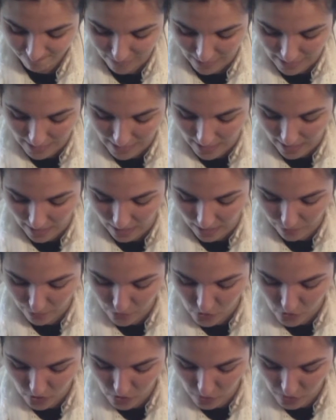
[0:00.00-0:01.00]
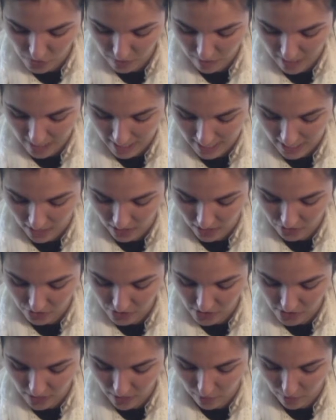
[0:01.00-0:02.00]
Yeah, so those were some of the
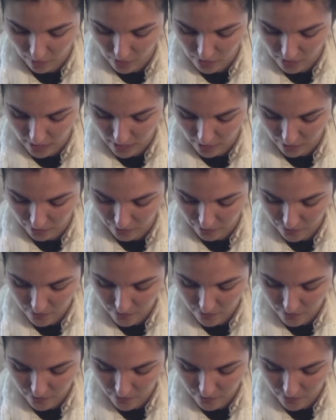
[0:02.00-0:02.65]
characters that I wrote down.